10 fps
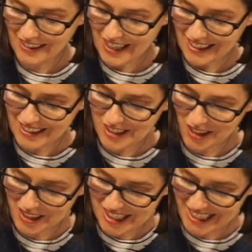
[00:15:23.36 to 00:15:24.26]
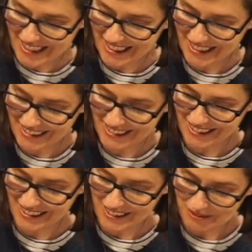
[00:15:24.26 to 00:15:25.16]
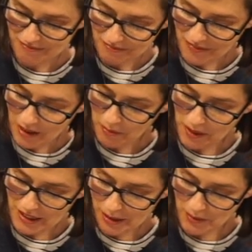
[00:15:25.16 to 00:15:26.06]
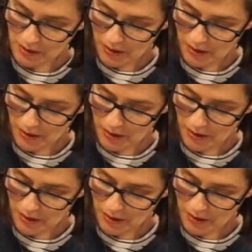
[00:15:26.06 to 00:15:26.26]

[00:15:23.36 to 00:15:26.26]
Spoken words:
It's so sticky, but it smells